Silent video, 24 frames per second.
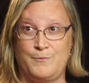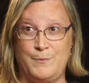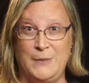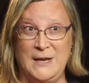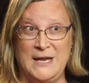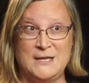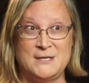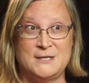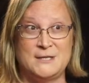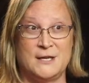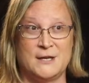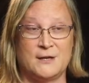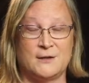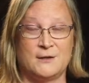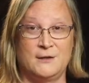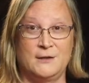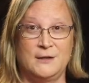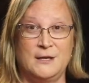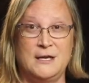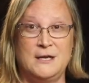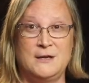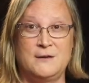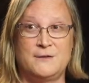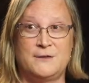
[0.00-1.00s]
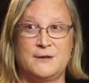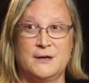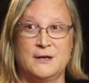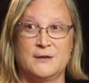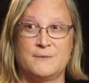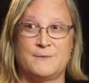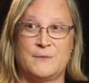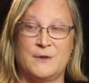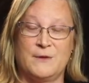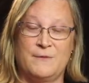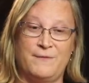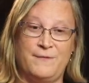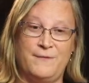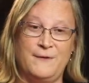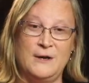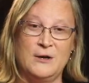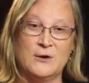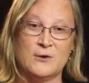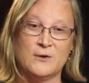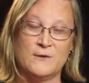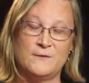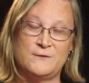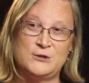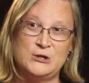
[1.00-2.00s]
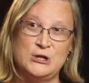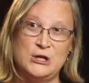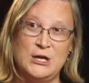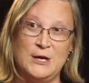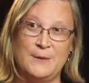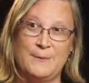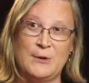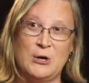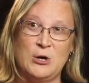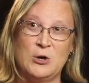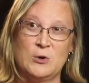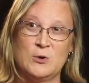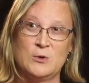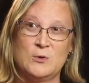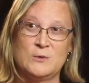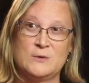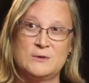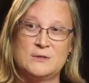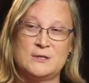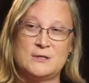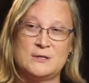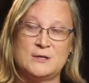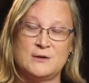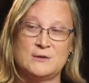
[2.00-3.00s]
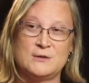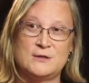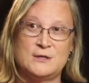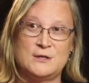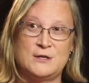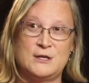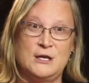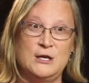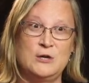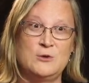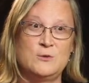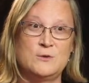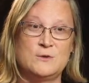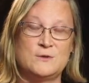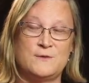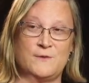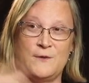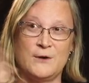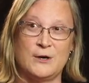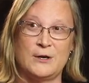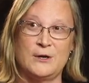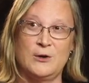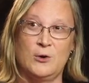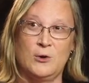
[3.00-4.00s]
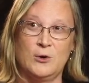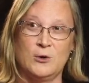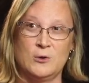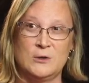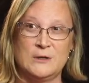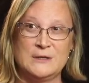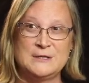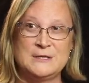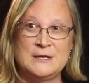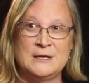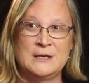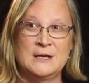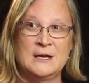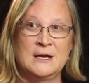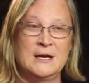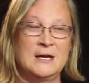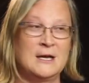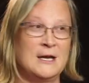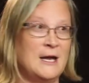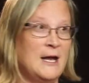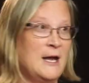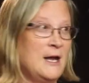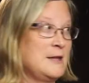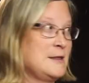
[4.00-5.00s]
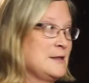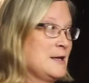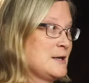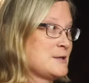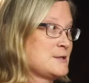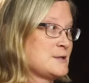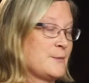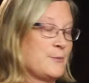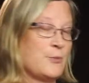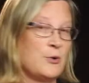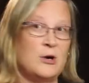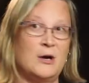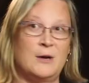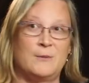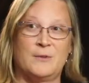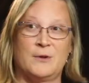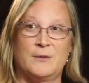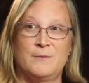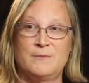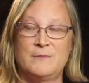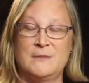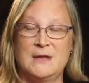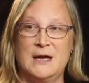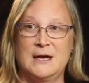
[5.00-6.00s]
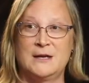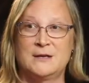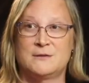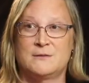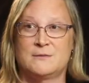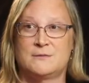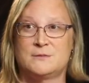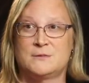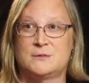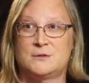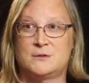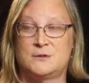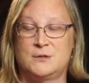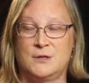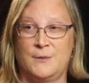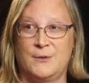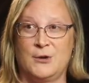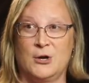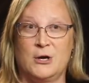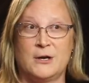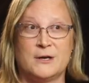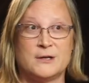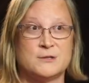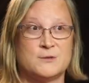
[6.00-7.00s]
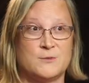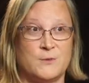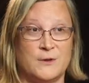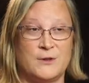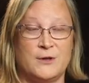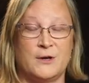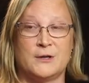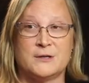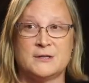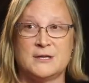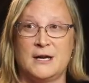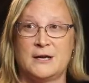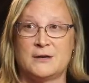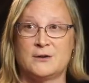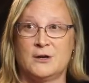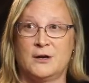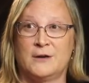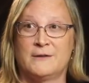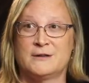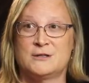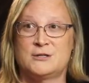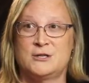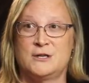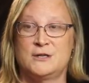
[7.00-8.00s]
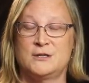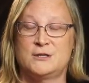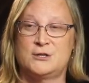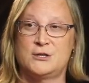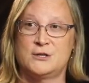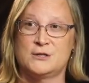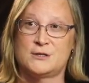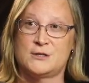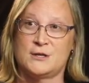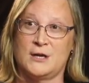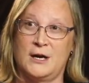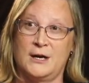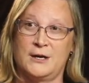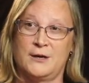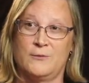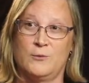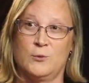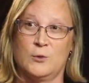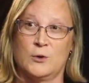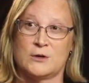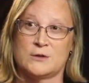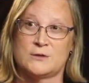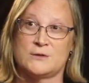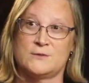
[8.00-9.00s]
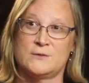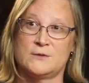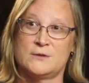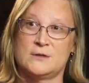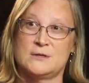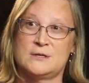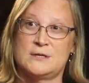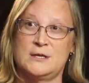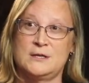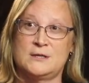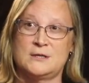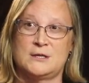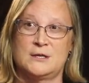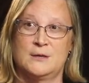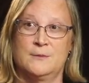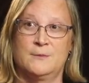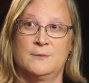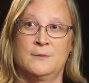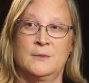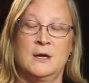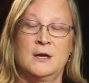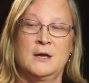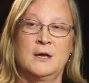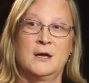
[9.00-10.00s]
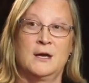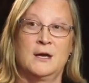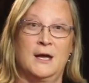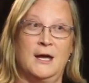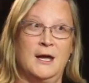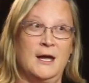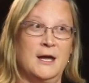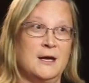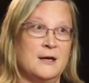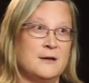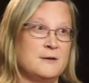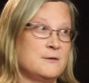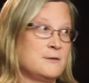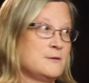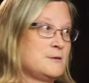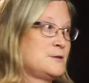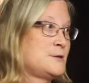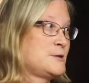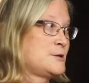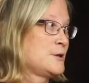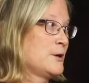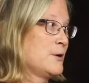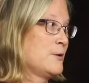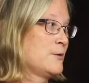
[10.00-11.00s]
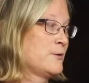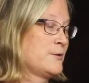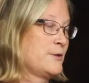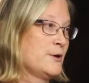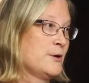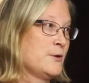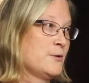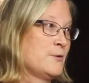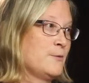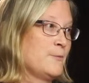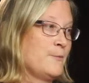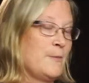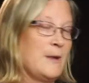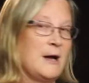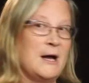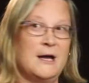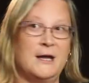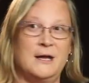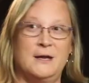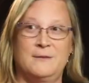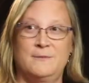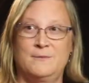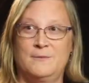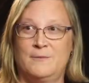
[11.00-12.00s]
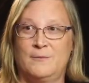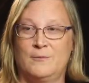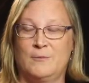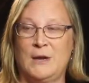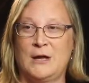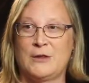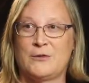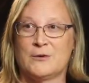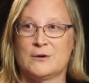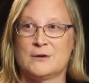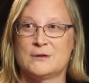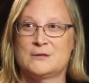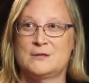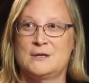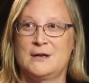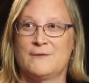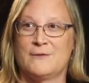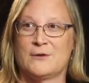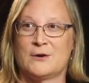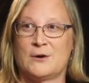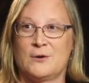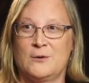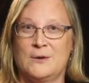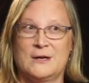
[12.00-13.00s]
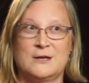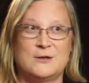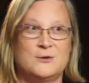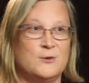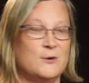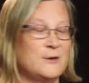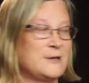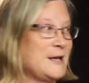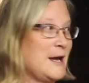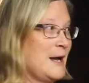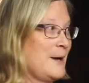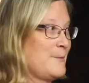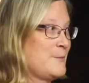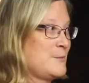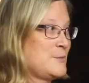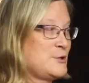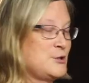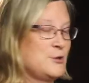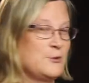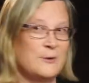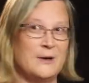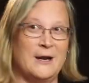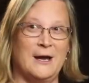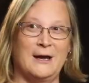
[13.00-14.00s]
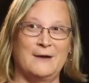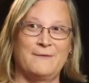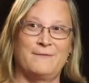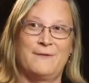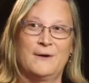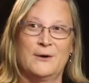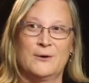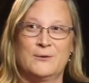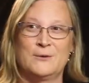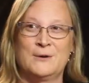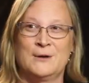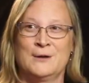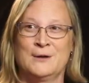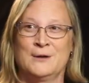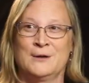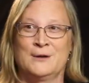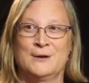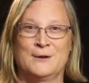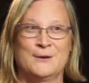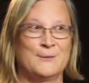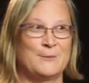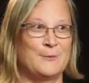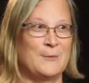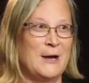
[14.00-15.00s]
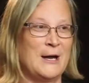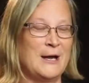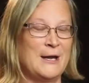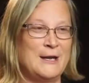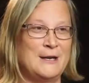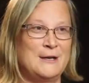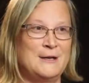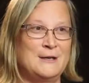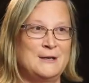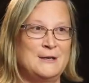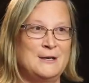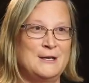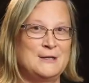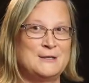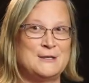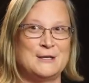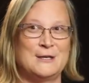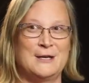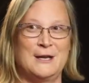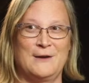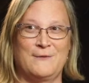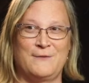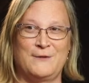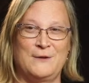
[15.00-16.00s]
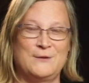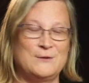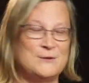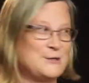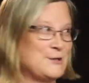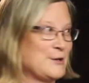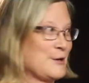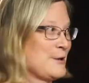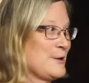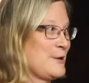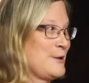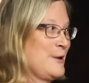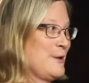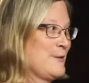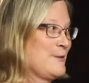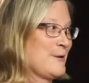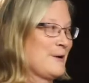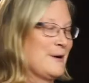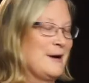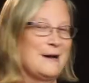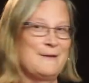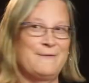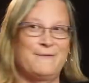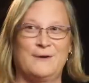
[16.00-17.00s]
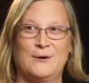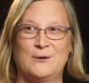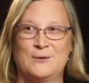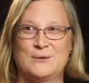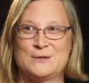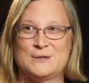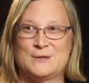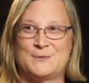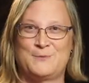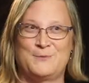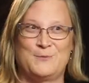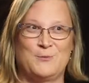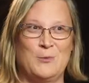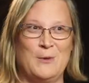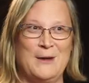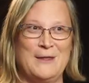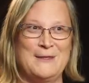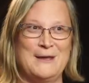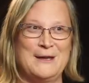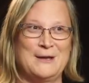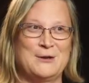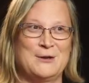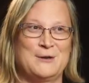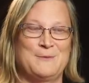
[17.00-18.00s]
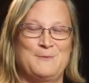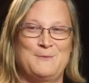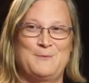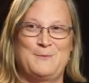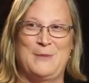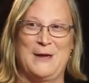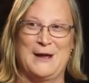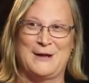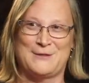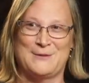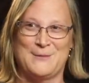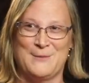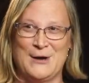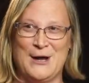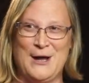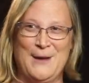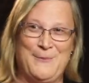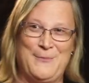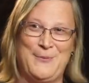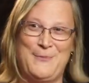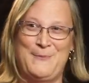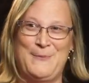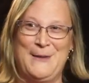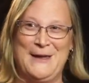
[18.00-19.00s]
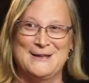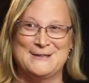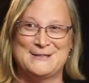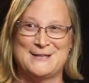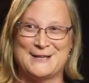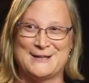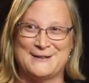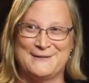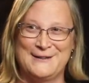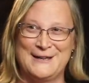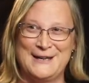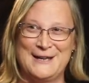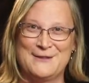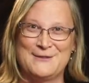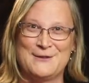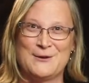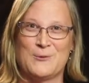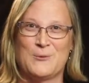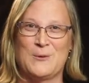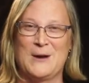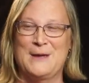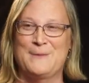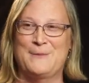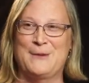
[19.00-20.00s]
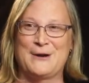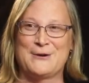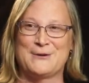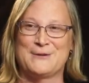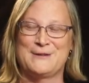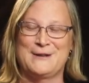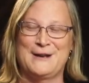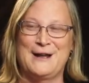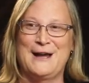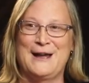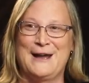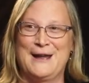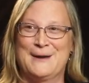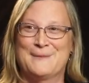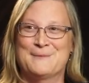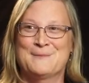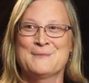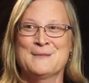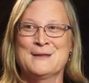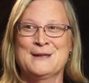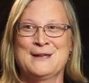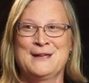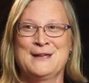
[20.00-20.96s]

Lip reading: Basically, the fear of GMOs skews very old, and that's a problem that, to be honest, with all technologies, just kind of works through the system. And so though my mother is never going to adapt to an iPhone, my niece and nephew started on their iPhones when they could pick them up, basically, and they're way better than I am.